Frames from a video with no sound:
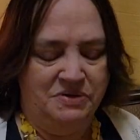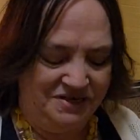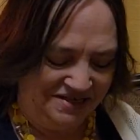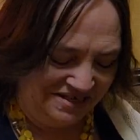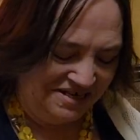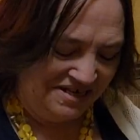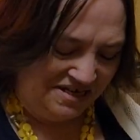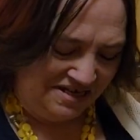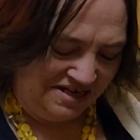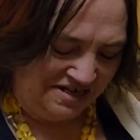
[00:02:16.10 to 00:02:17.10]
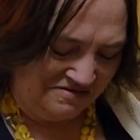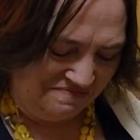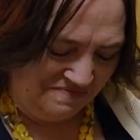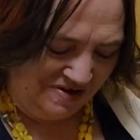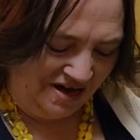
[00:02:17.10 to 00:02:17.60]
but um,
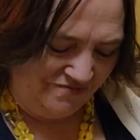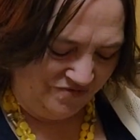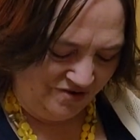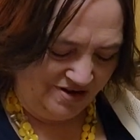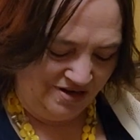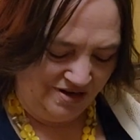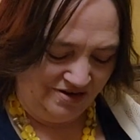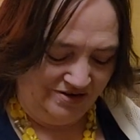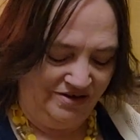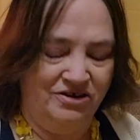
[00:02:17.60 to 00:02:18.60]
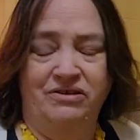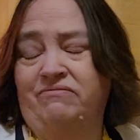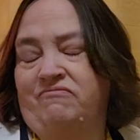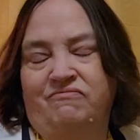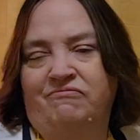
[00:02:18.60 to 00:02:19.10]
I
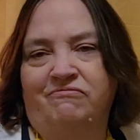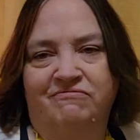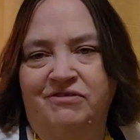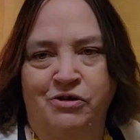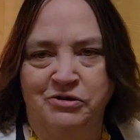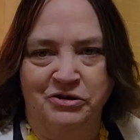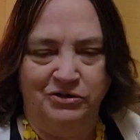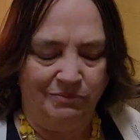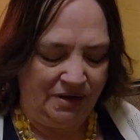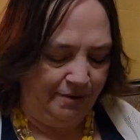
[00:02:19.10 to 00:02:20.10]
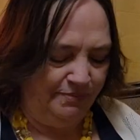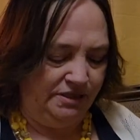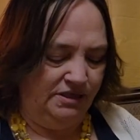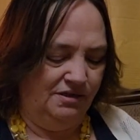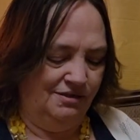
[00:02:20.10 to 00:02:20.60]
don't don't usually buy
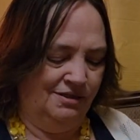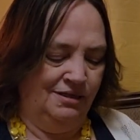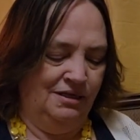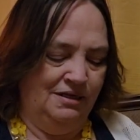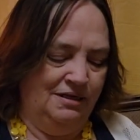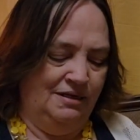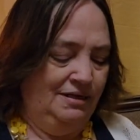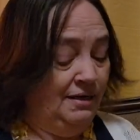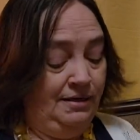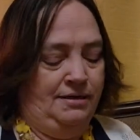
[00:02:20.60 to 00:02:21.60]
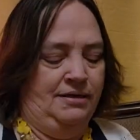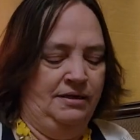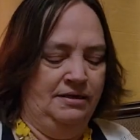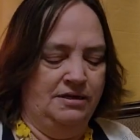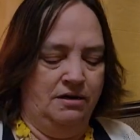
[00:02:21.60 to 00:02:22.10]
petites.
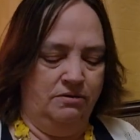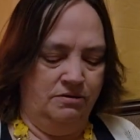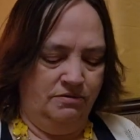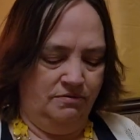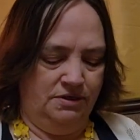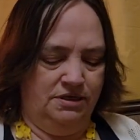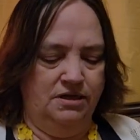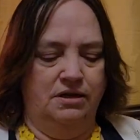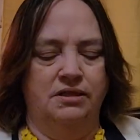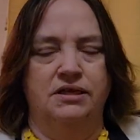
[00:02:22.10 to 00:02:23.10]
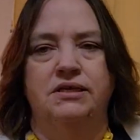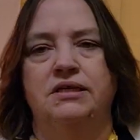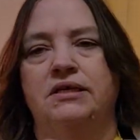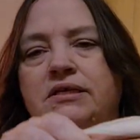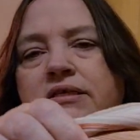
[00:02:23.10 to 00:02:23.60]
So we'll see. This
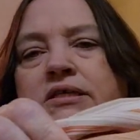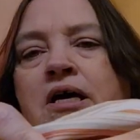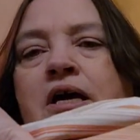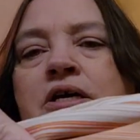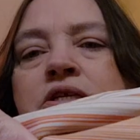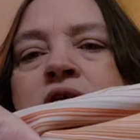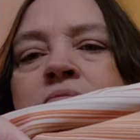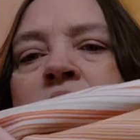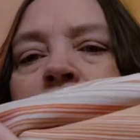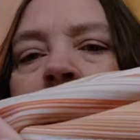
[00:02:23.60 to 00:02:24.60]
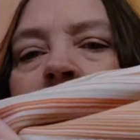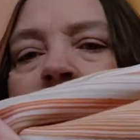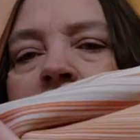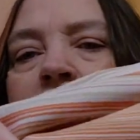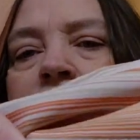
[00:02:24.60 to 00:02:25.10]
is Tamara
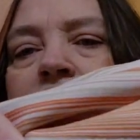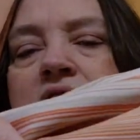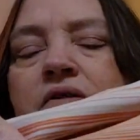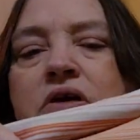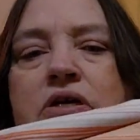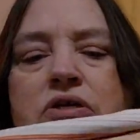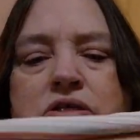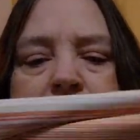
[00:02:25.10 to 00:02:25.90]
H. I never heard